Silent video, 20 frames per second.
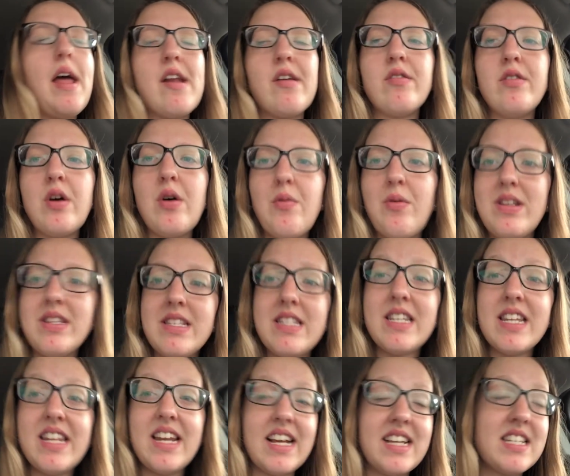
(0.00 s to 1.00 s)
I don't know when's
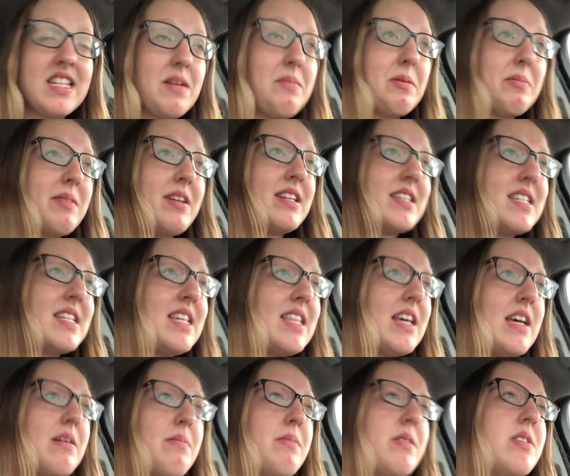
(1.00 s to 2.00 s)
the next time I'm gonna see
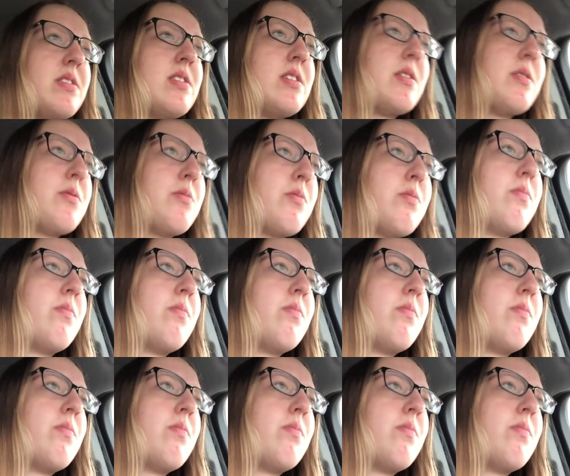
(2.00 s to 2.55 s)
them so